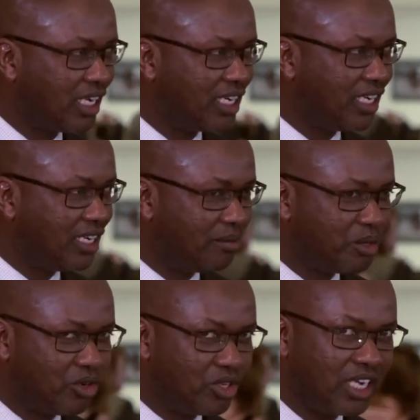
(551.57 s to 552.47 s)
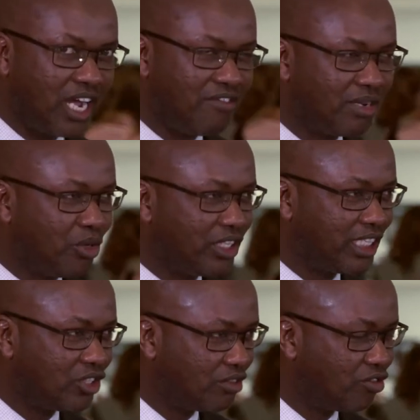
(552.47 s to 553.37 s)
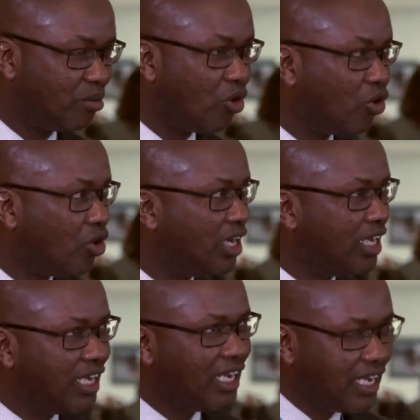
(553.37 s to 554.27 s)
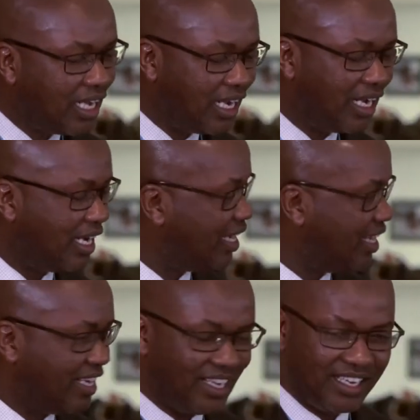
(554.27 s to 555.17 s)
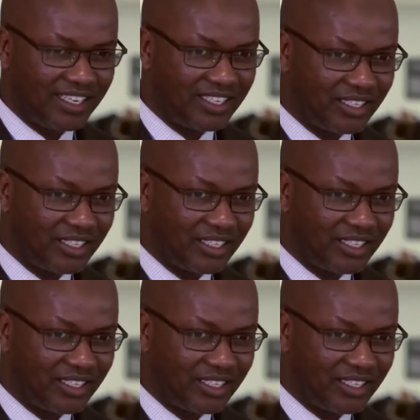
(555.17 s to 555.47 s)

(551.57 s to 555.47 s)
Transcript: and uh, because having moderators from all uh,